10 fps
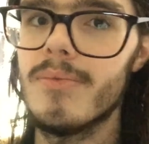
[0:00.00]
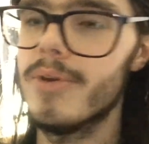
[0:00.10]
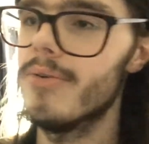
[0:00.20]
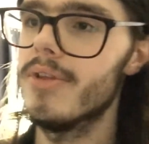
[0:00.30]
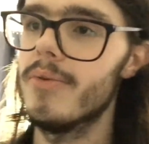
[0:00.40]

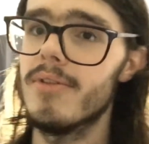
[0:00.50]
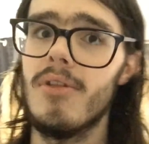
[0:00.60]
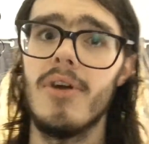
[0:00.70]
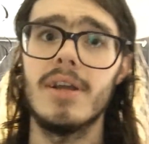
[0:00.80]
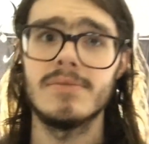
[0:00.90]
We all know he's
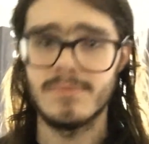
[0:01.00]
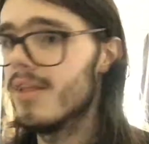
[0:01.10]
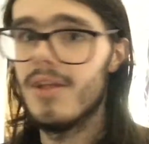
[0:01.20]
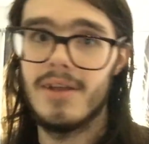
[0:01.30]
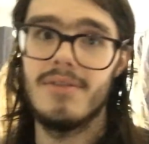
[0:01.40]
lying.
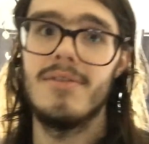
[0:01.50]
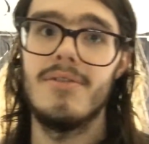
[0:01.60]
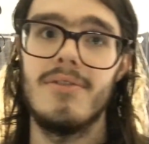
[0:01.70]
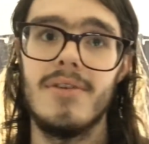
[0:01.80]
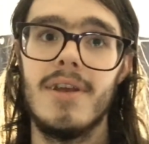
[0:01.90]

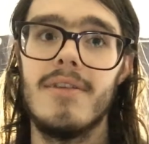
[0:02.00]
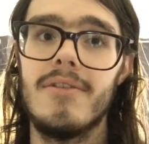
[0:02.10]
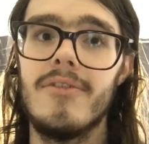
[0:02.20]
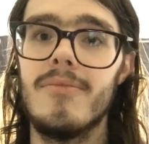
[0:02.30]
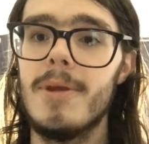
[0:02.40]
Seriously, has there
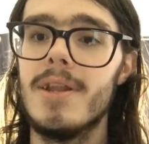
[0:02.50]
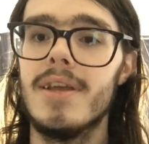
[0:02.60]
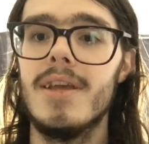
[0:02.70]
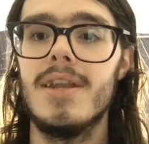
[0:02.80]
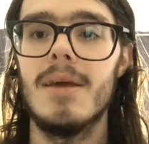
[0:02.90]
ever been a
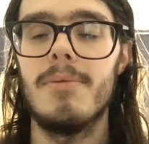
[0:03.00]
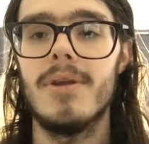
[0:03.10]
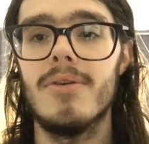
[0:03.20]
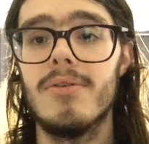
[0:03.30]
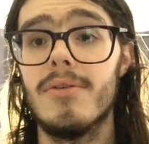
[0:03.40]

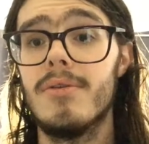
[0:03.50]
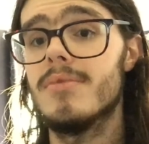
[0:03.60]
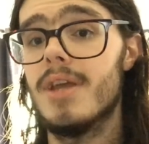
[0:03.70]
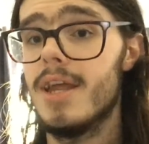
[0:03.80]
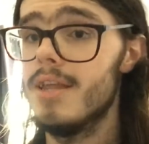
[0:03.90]
kidnapping on
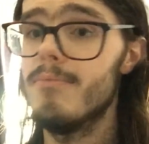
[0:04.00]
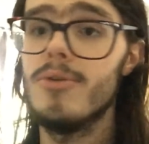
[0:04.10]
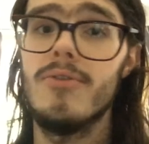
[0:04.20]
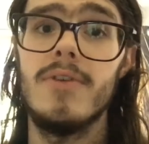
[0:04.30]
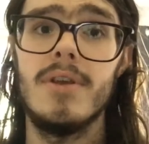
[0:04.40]
any
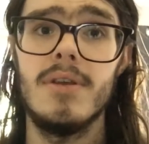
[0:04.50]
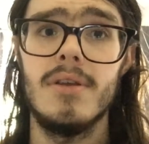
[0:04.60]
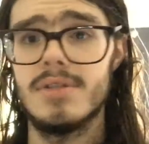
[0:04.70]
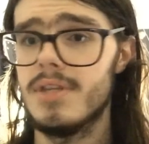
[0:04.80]
movie,